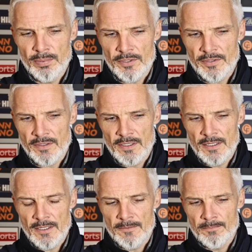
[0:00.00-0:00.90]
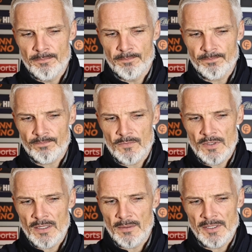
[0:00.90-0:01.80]
But
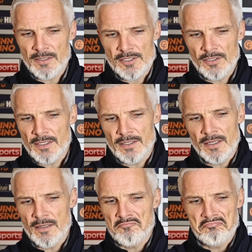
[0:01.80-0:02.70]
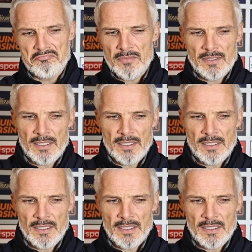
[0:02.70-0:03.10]
it's not a game